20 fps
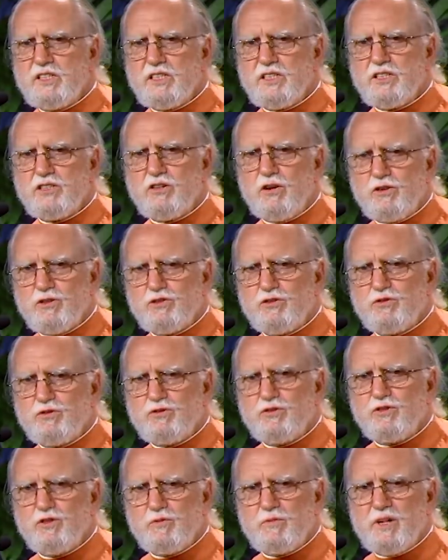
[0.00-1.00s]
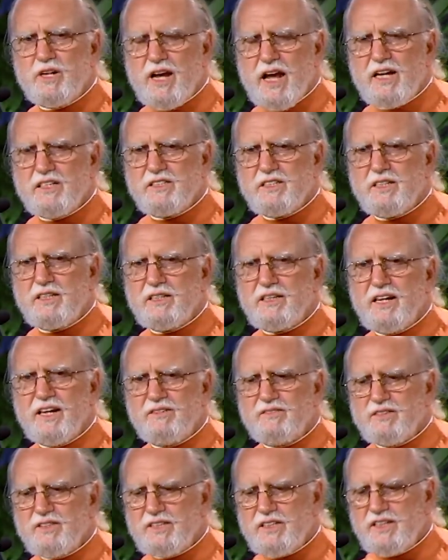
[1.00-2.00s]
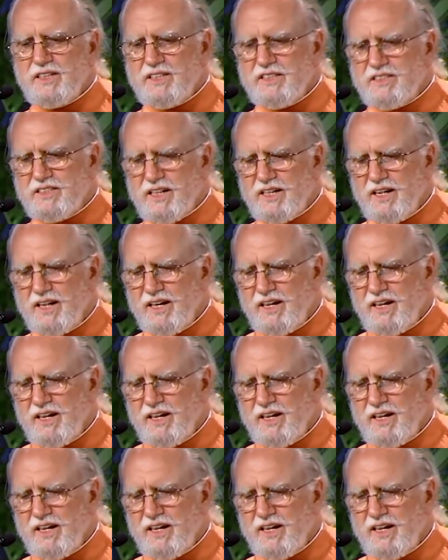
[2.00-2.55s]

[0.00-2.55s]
this is also true of monastic devotees.